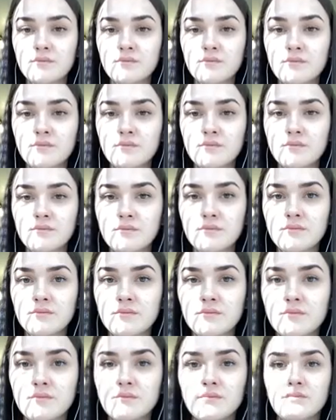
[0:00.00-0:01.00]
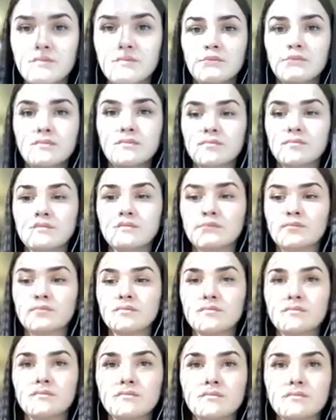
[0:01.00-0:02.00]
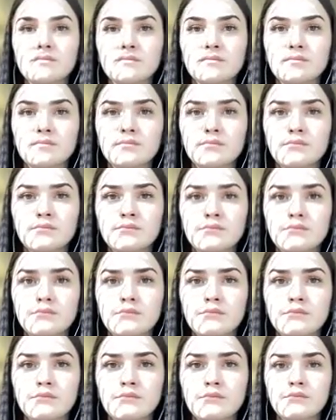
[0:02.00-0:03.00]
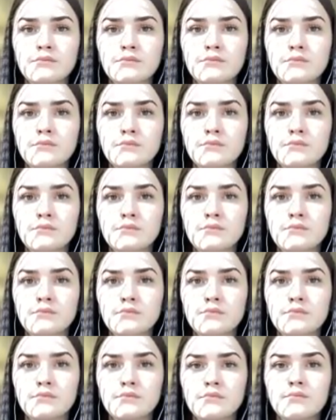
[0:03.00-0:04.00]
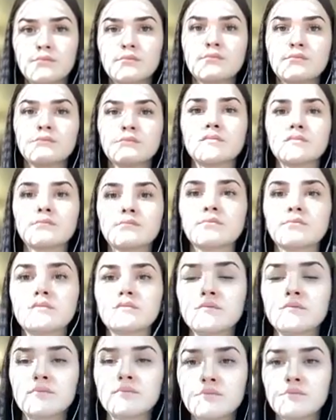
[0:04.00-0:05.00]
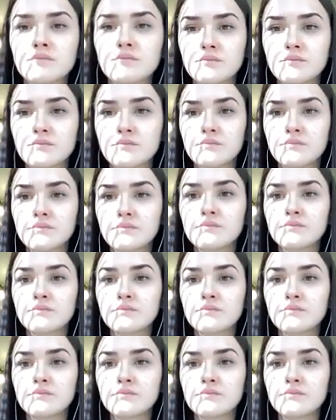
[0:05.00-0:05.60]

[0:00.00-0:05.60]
[no speech]